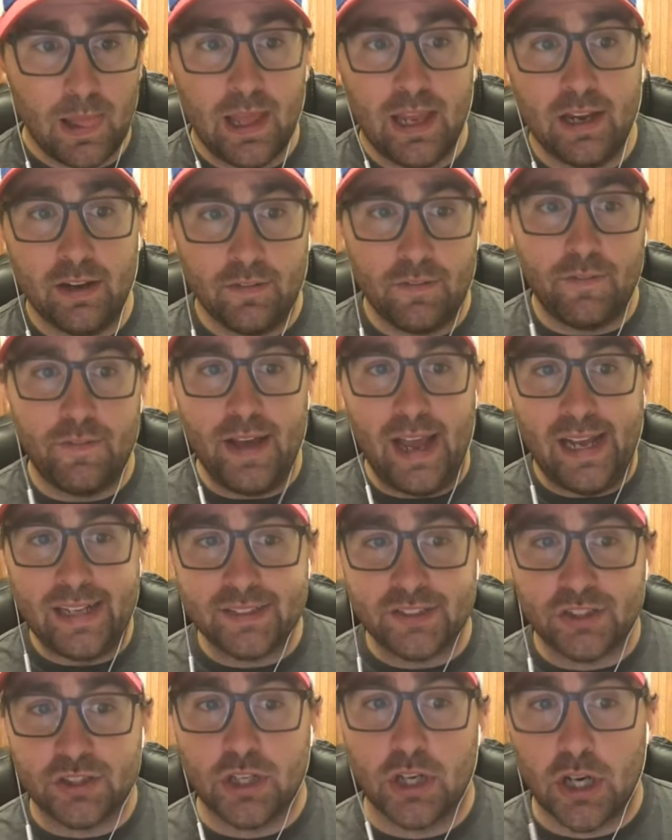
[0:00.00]
and
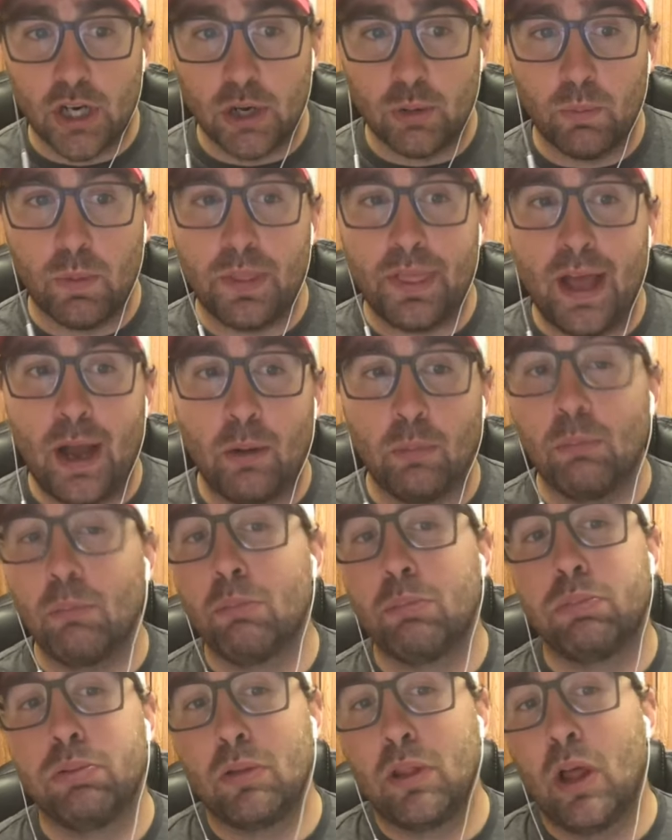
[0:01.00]
faster without
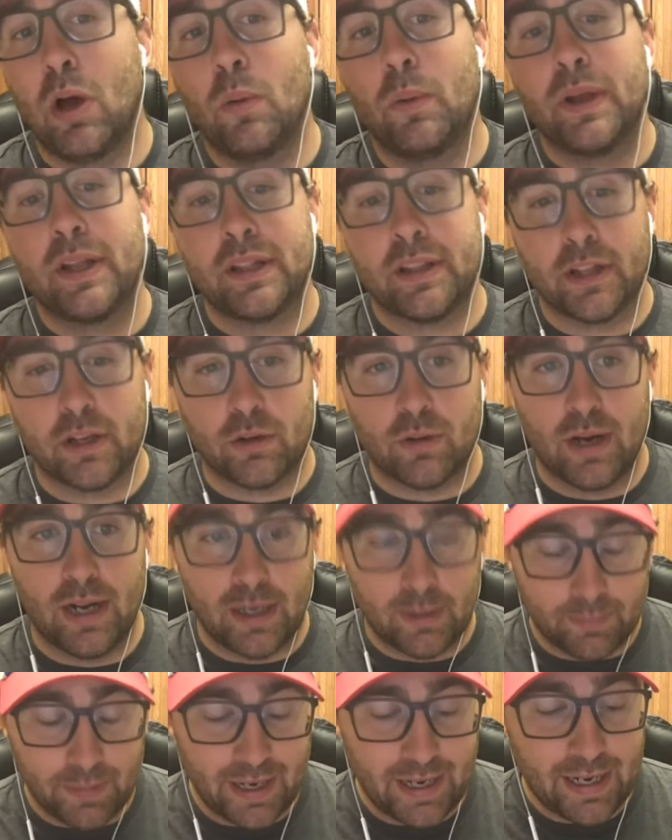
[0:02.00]
blowing the
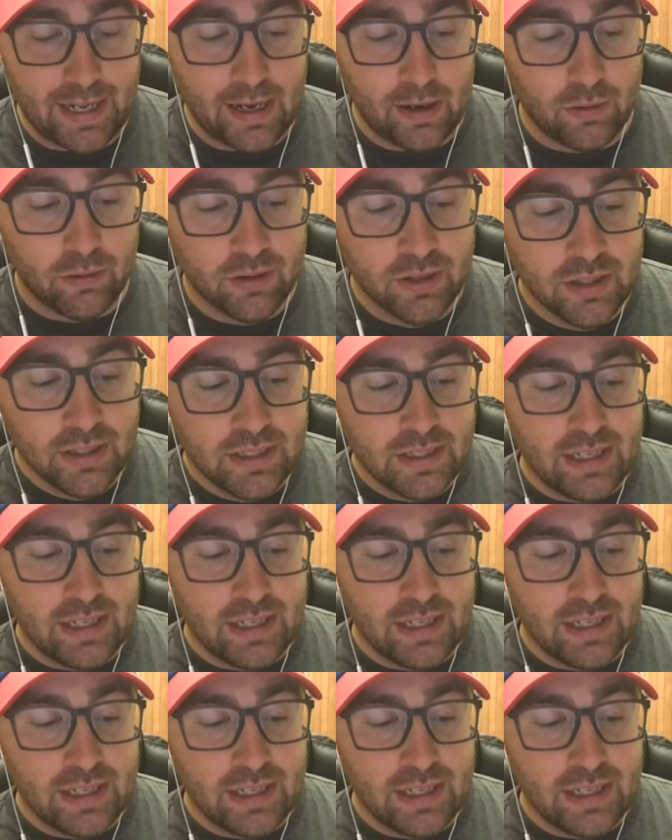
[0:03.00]
crankbait out.